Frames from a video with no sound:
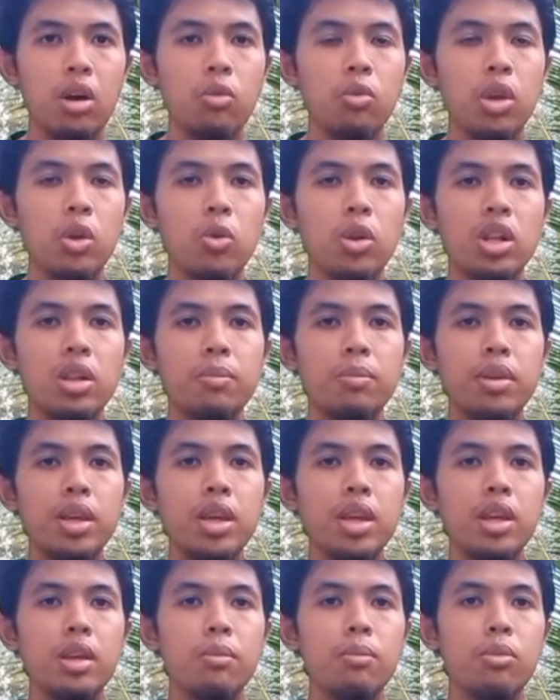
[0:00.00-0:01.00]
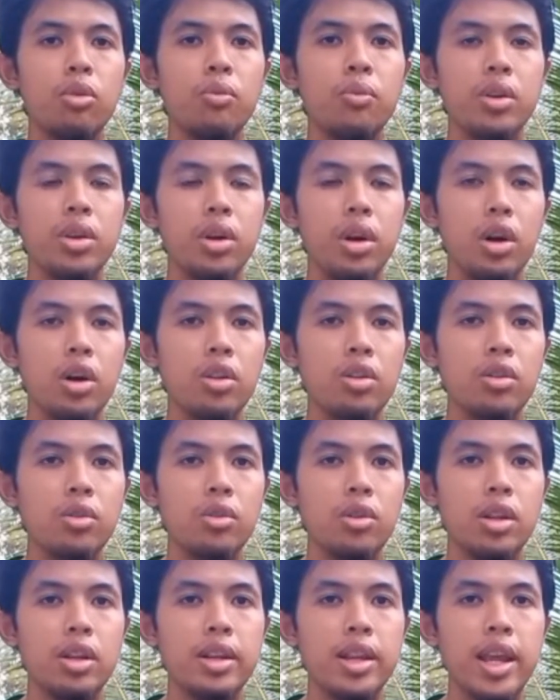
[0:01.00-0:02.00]
We will be moving on
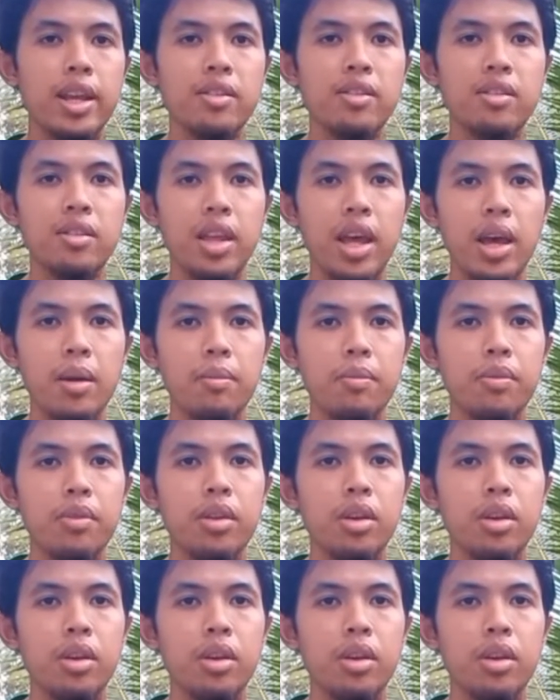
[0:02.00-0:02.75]
to the next step